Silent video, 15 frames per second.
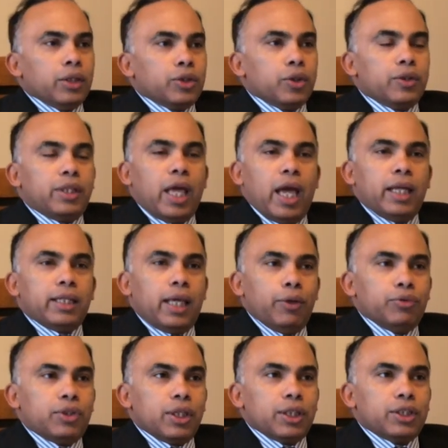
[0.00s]
So that
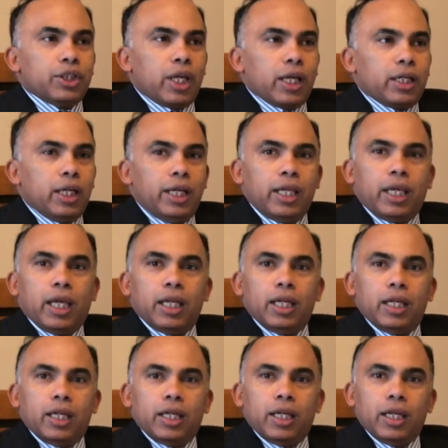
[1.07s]
gives us a
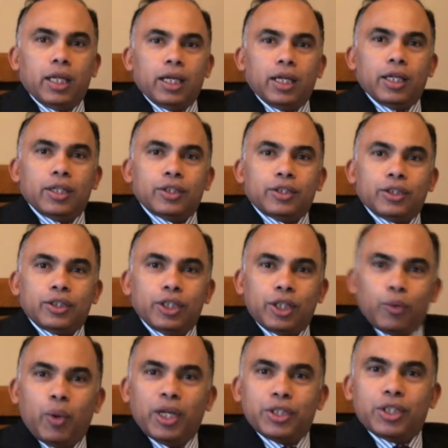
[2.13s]
clinical
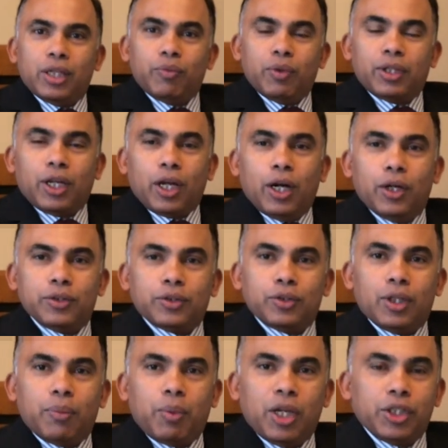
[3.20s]
situation with regards
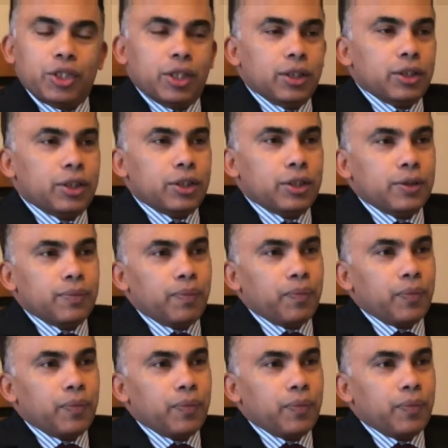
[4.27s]
to the patient.